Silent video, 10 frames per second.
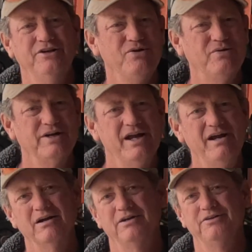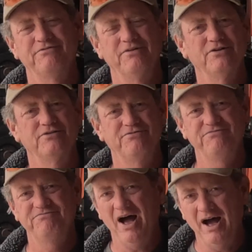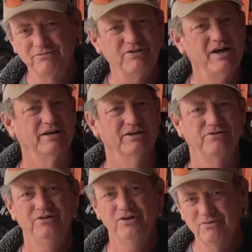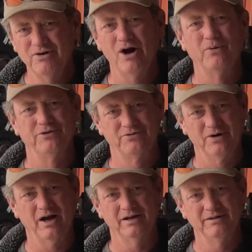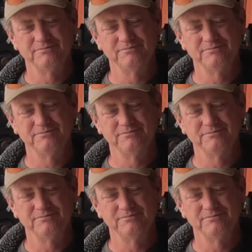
you can hear it in the first five seconds. You know it's right.